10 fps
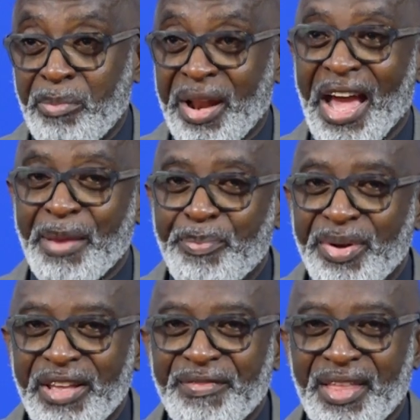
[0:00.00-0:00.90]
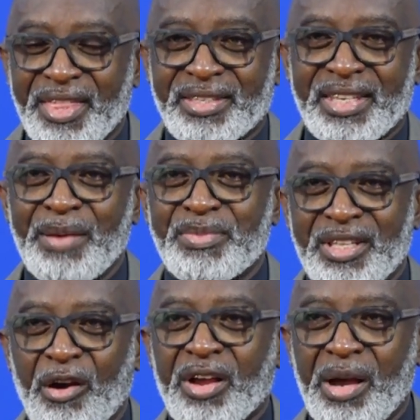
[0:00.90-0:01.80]
But I believe that the time is
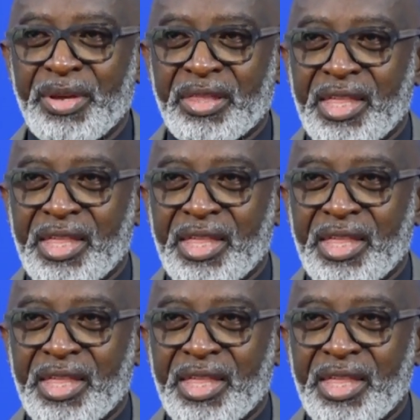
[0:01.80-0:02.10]
now coming